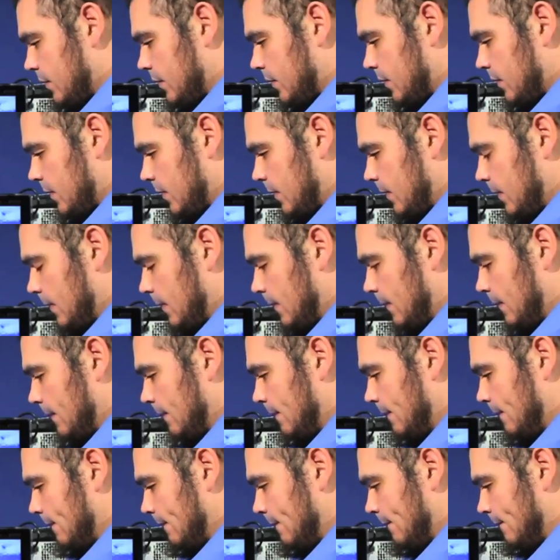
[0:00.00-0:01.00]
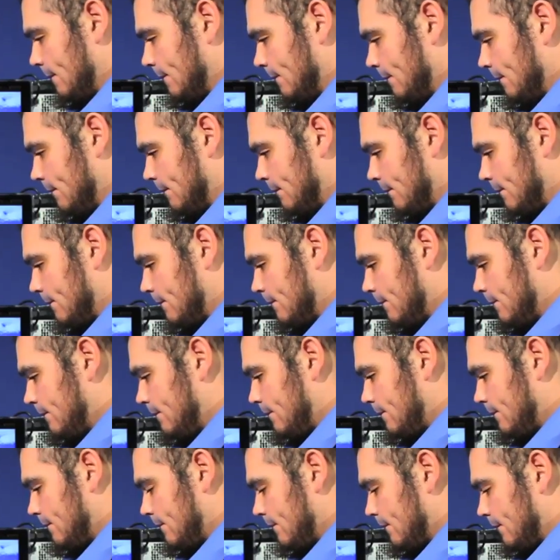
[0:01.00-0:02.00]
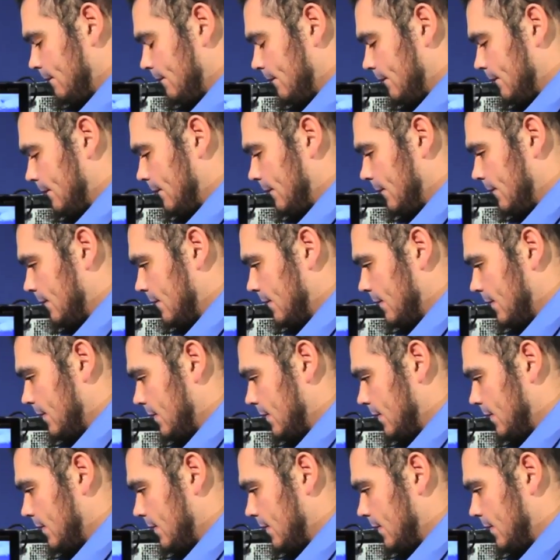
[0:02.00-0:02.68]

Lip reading: Nobody speaks.